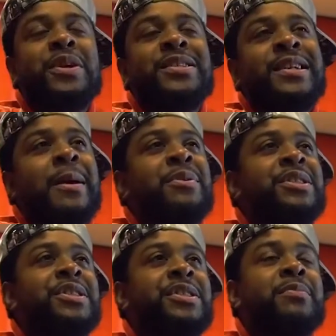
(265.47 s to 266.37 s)
into that
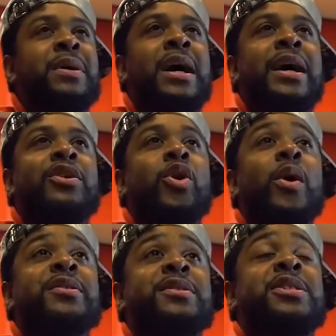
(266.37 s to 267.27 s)
position by
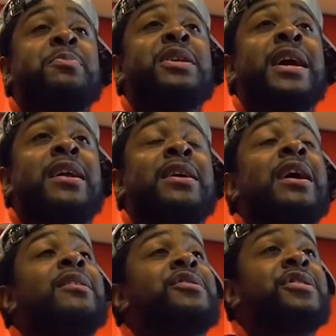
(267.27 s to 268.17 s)
going to speak at a
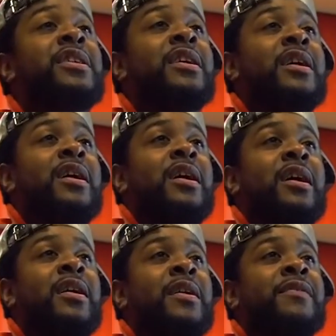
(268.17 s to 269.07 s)
college,
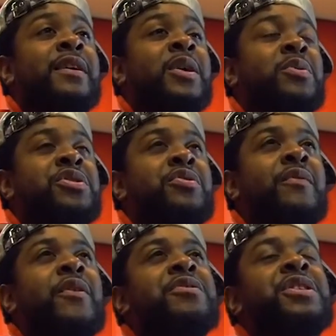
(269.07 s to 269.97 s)
and I think it was
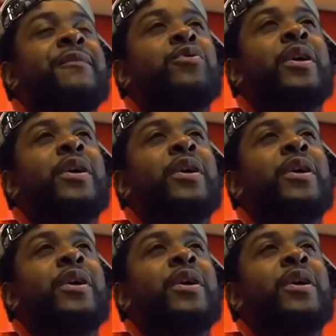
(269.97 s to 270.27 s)
University of New